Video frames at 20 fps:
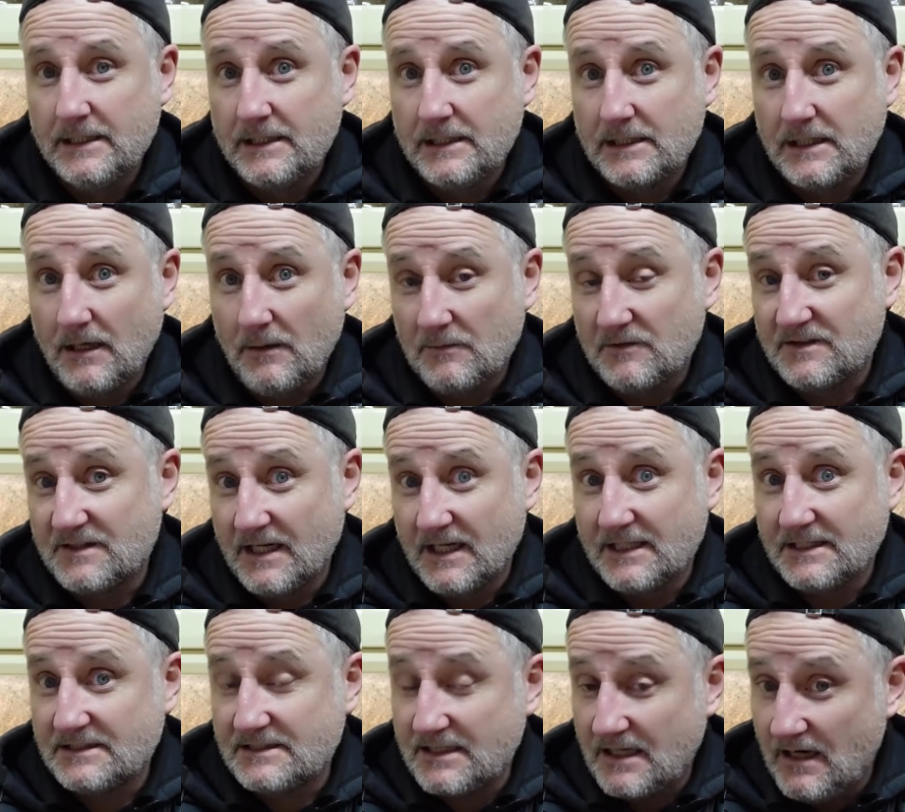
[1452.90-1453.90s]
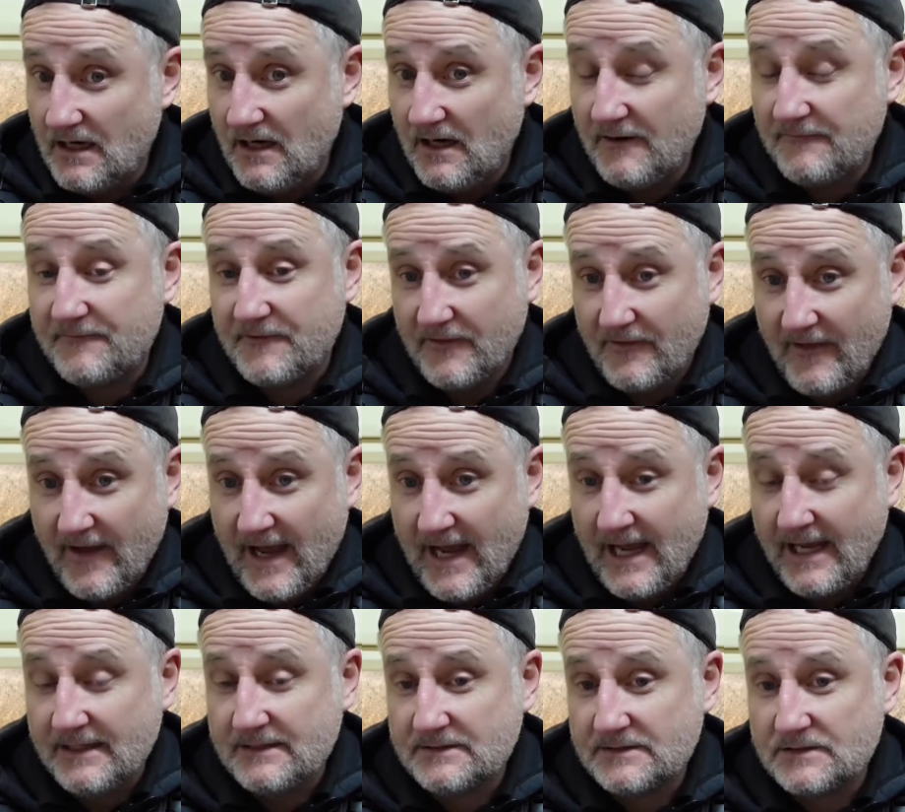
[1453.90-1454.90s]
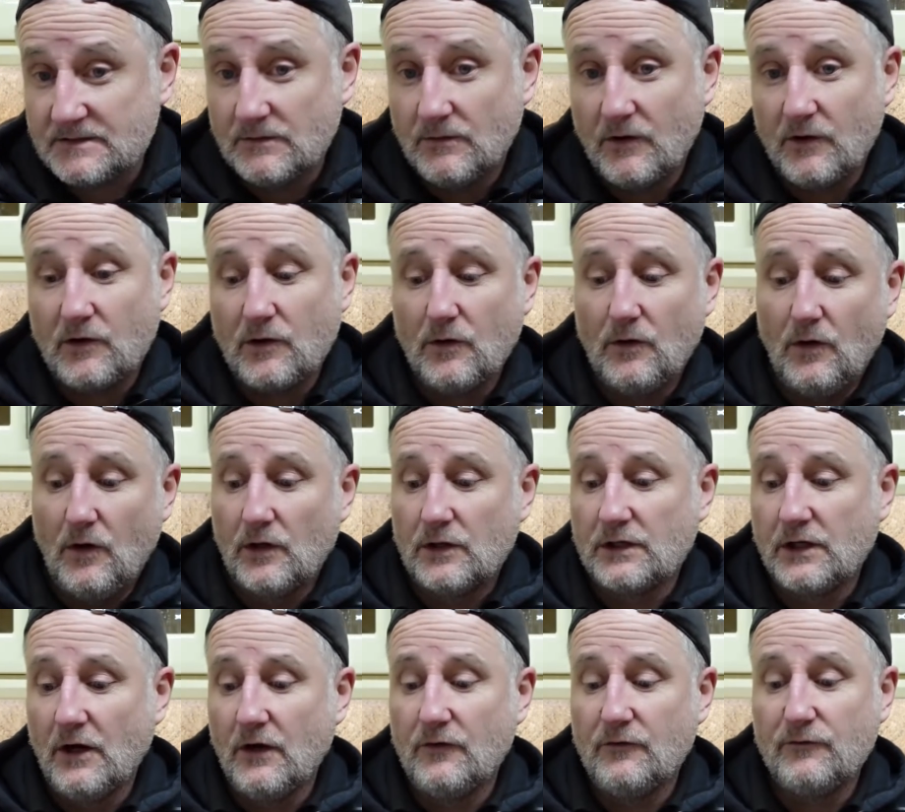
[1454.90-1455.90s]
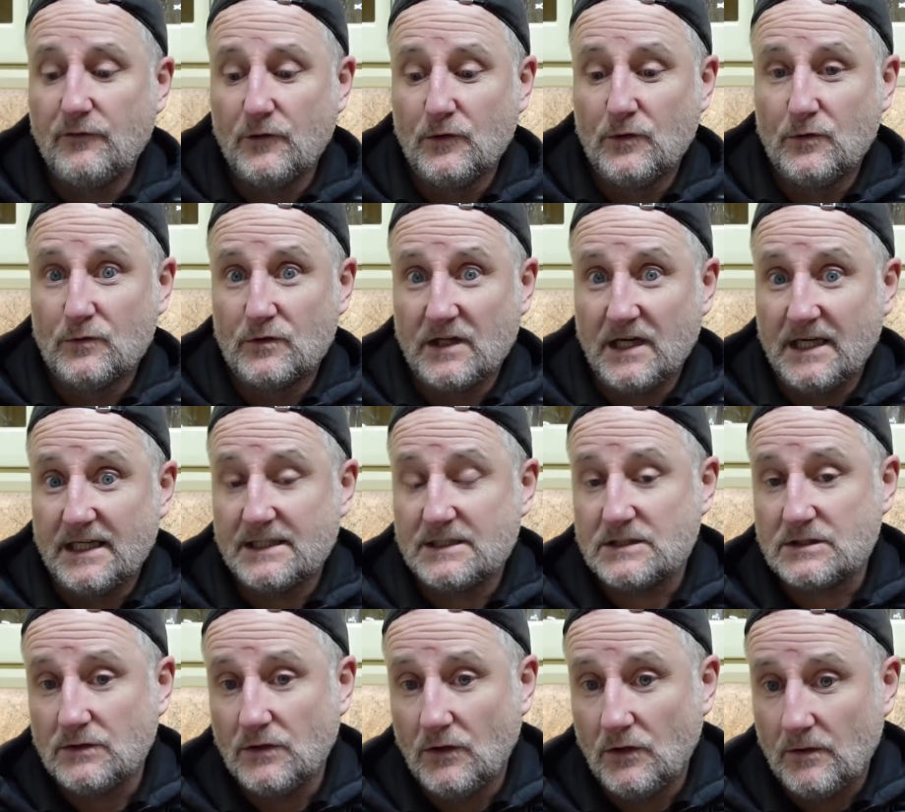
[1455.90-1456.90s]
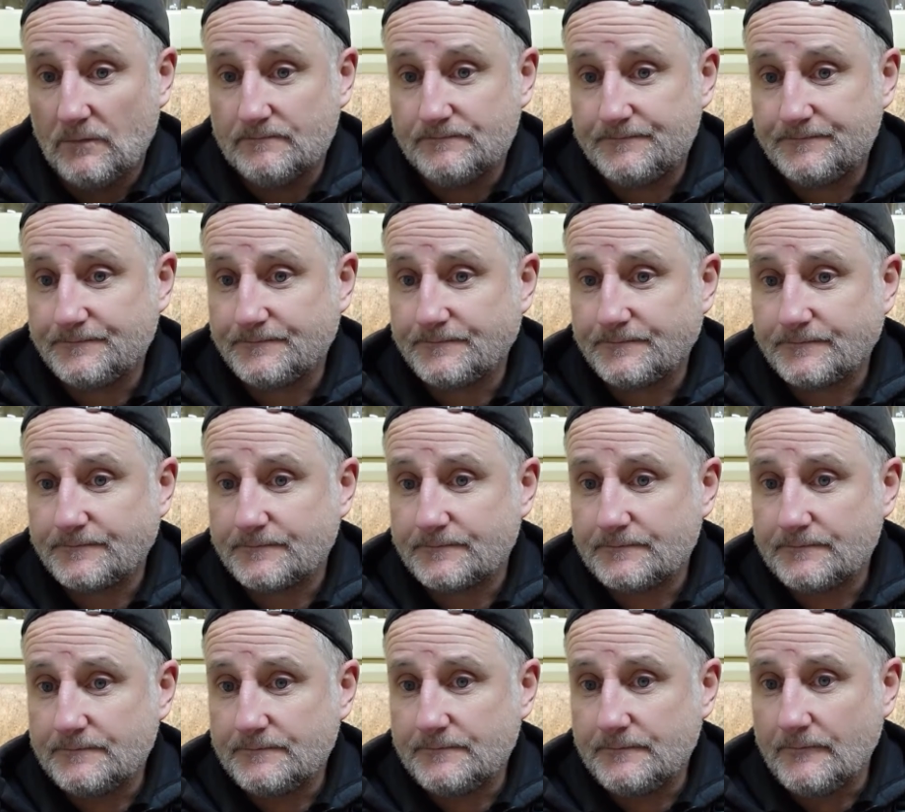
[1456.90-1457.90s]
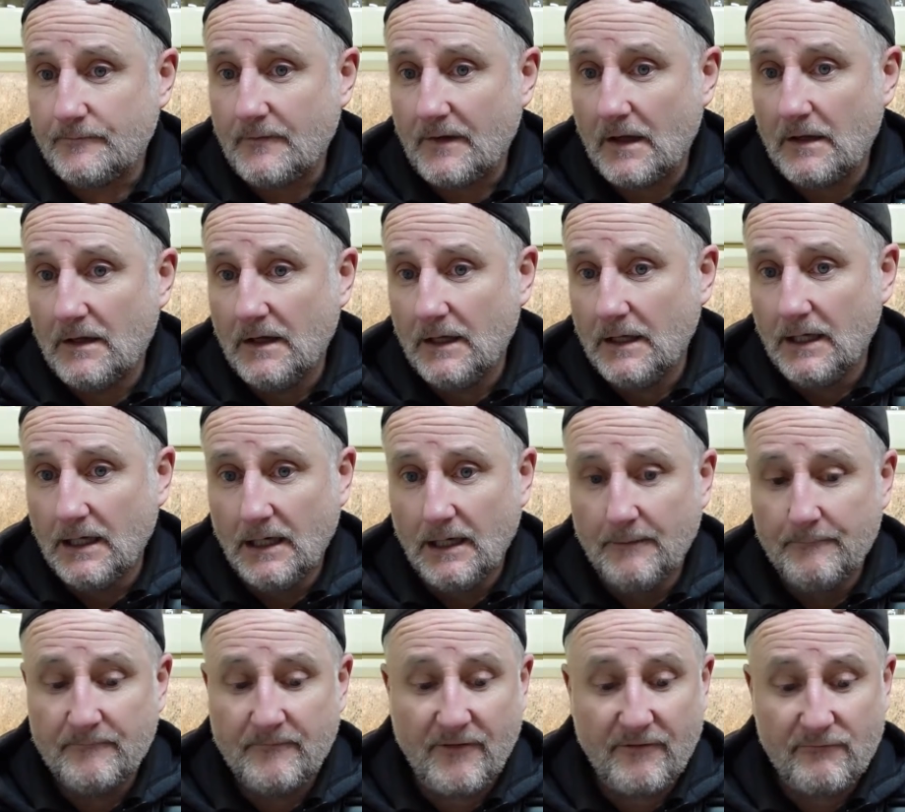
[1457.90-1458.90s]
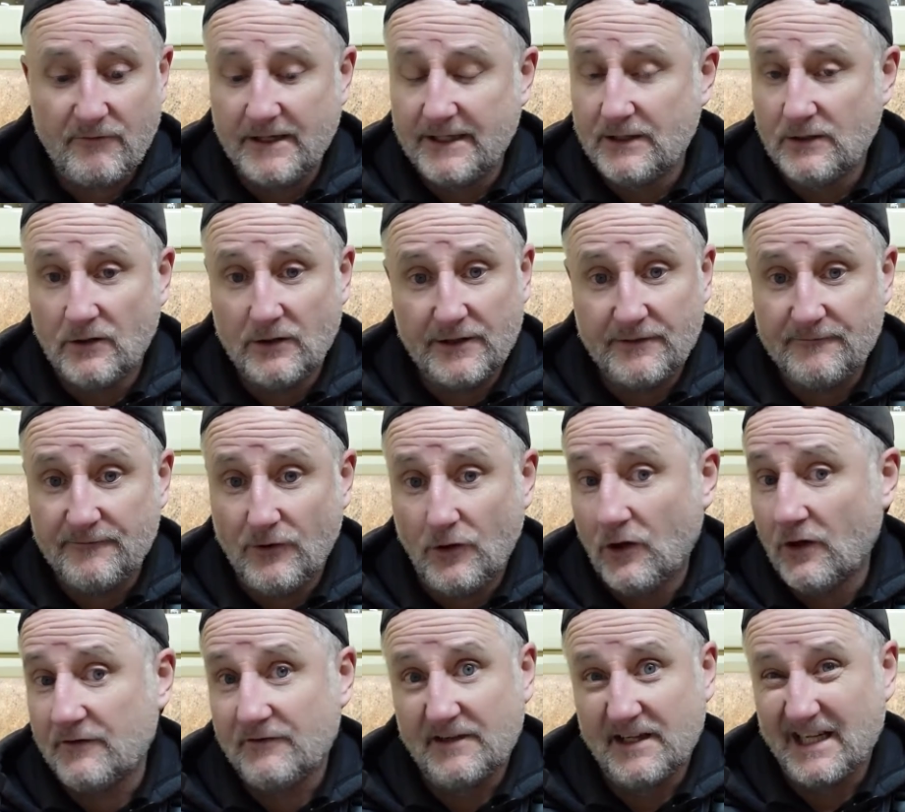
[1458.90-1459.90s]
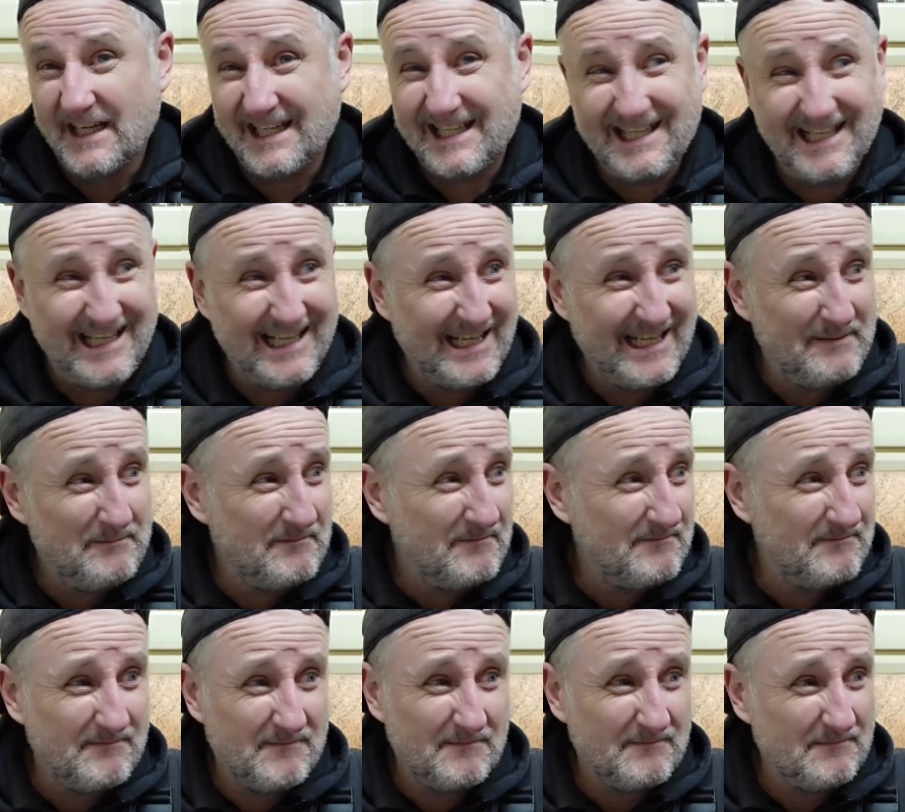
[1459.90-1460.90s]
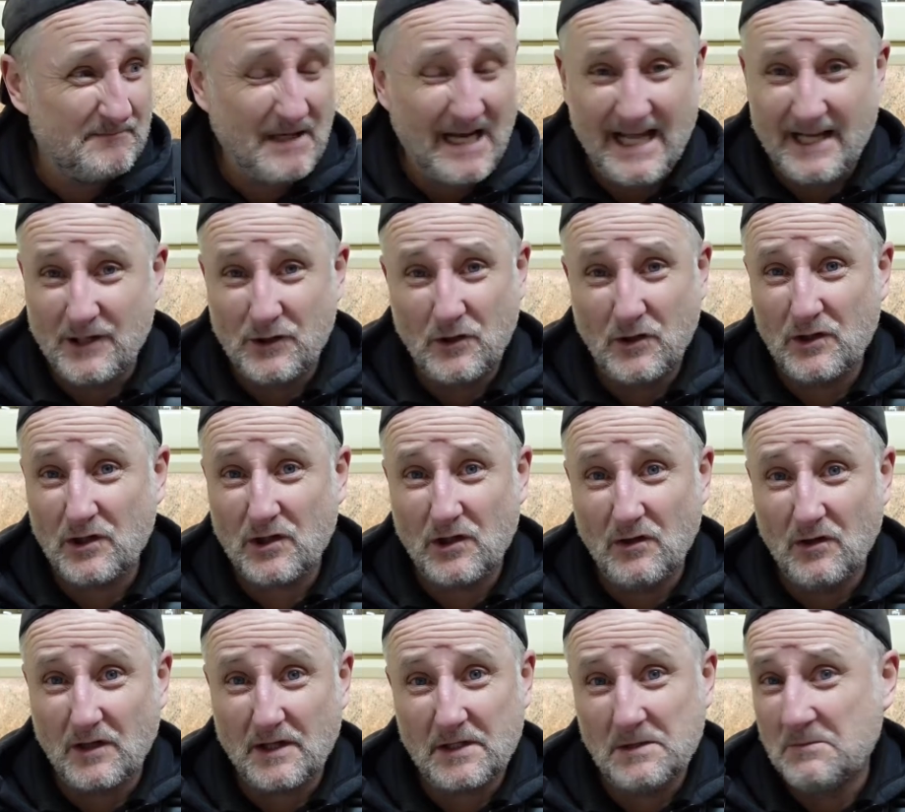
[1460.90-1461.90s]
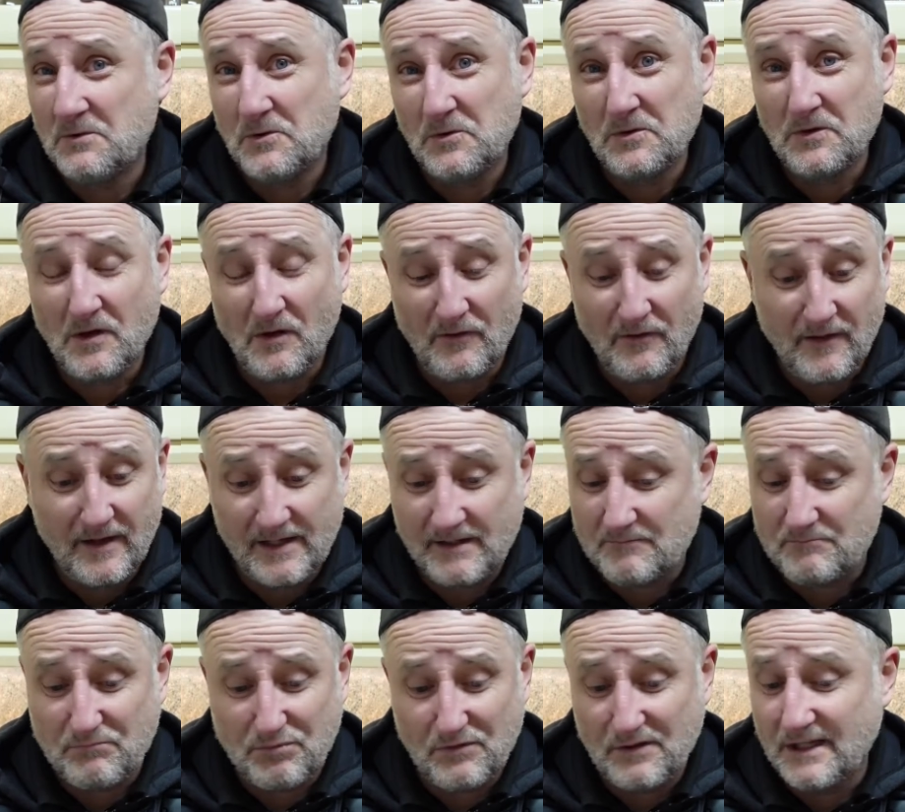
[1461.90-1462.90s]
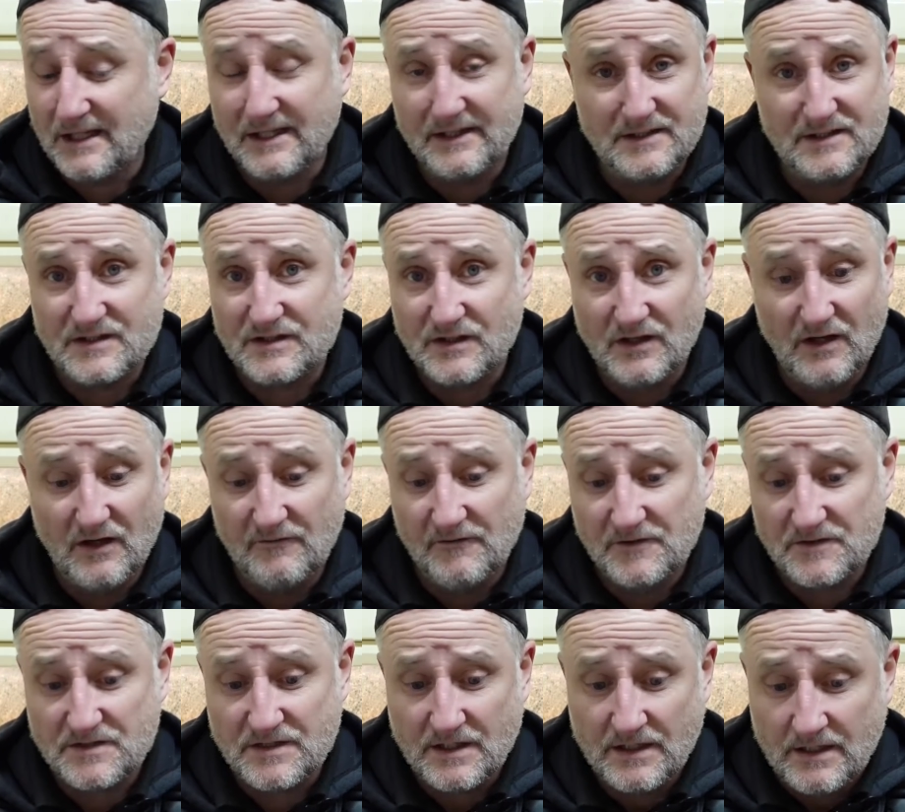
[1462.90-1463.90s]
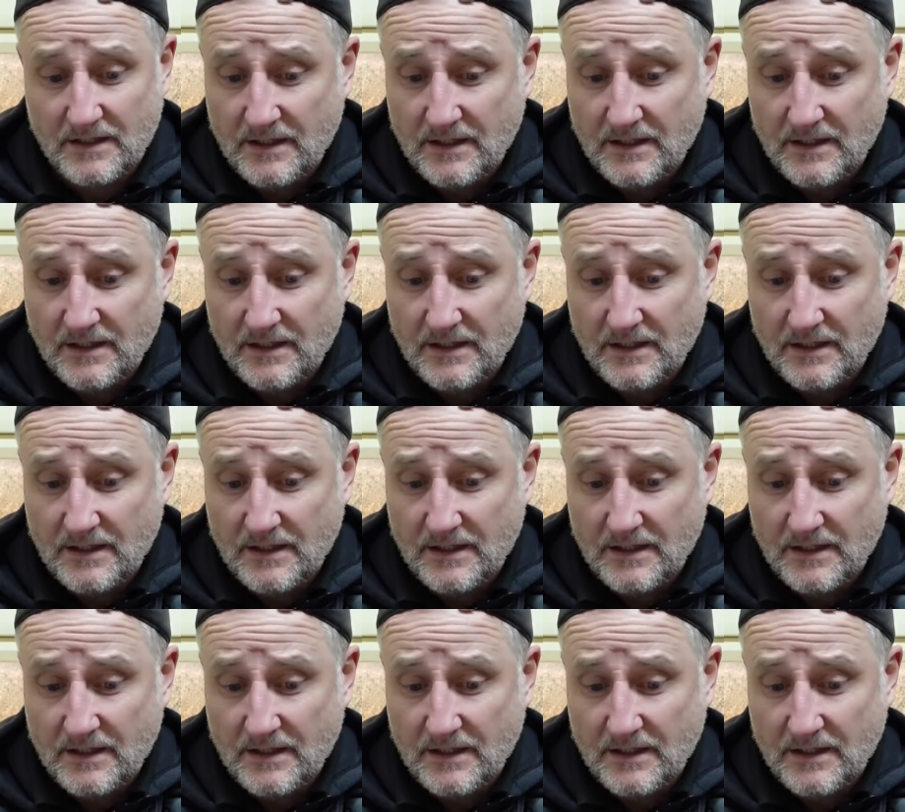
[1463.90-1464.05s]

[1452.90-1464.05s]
a couple of days after that. So I thought I'd go for an all-day slot. £3.95, and it came about 9 o'clock in the morning, I think. Brilliant service.